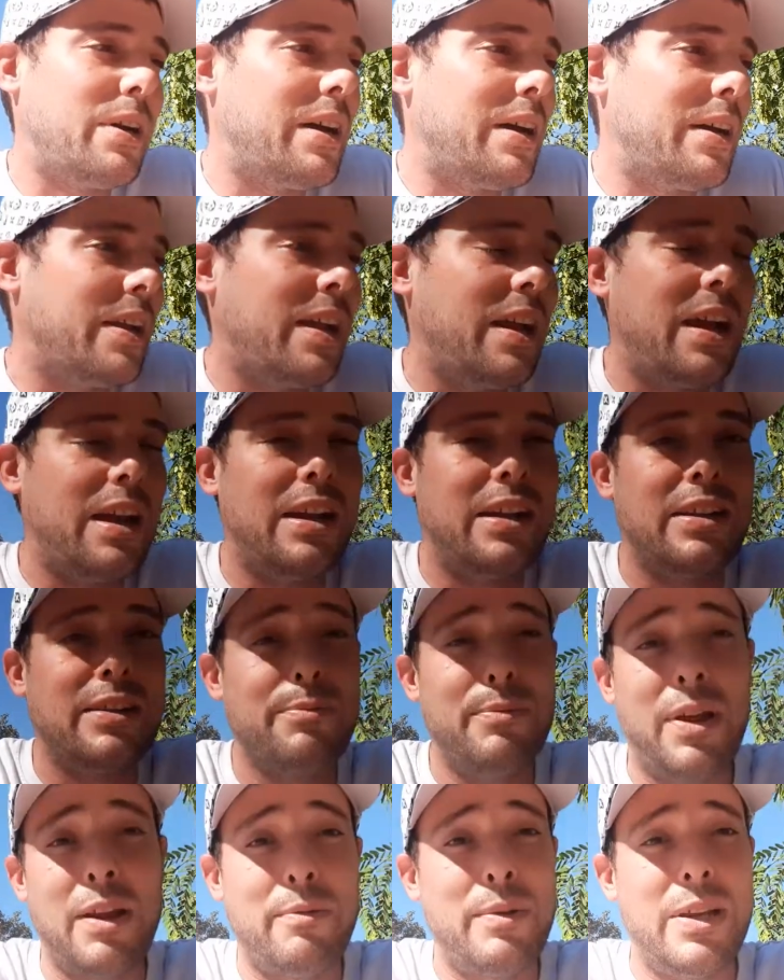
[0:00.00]
but hey,
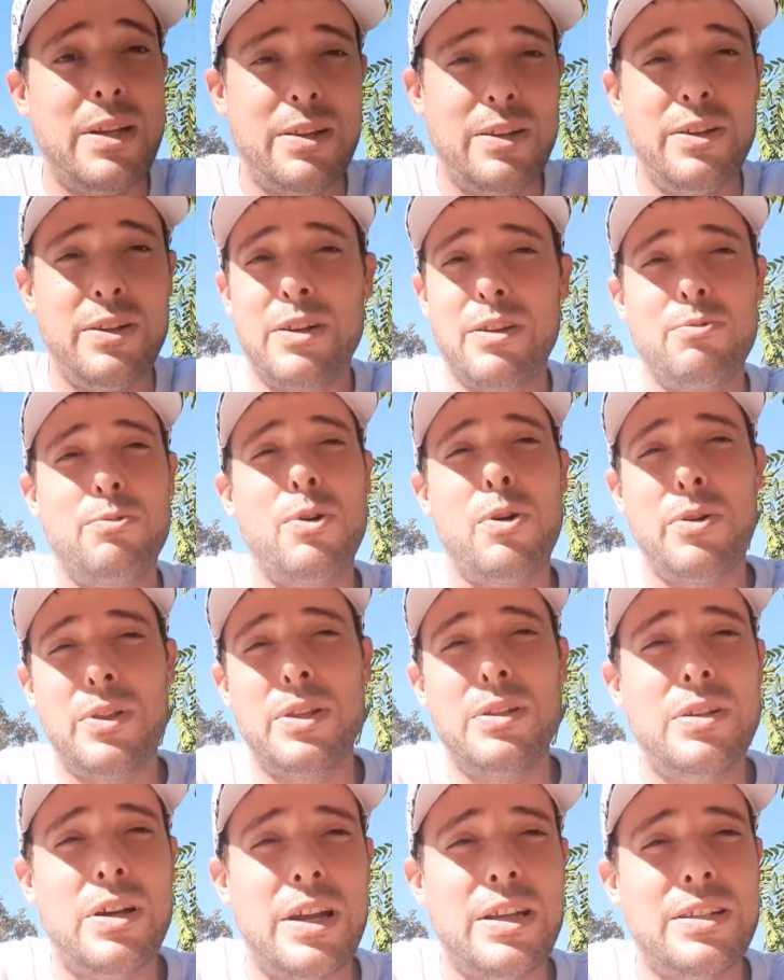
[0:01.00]
maybe you could roll
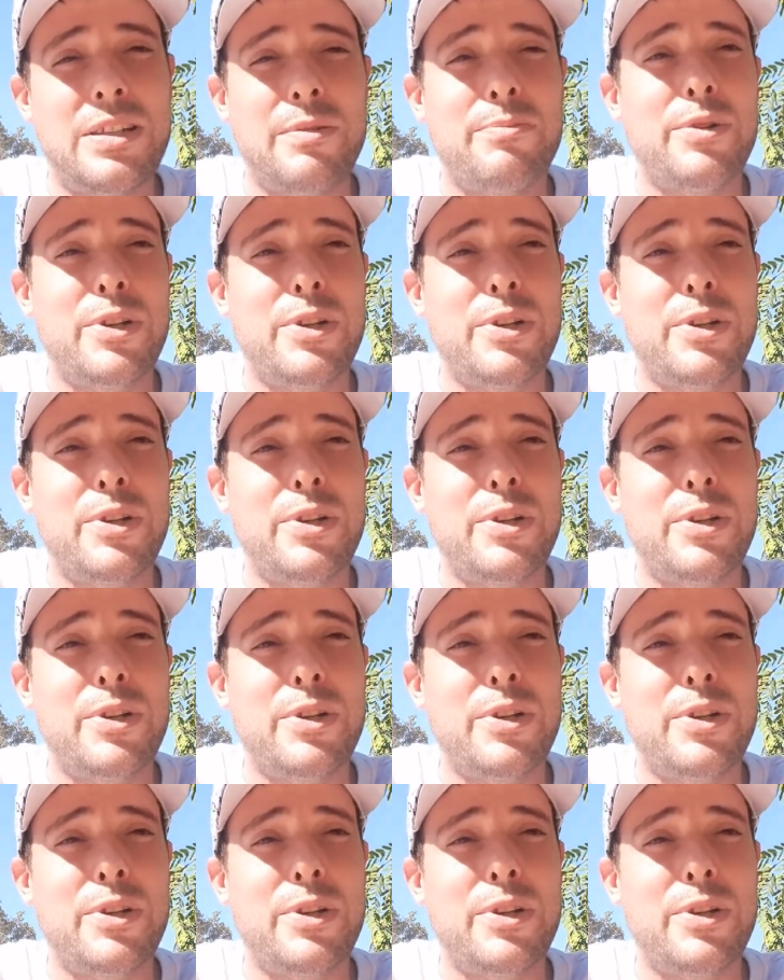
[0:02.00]
the dice.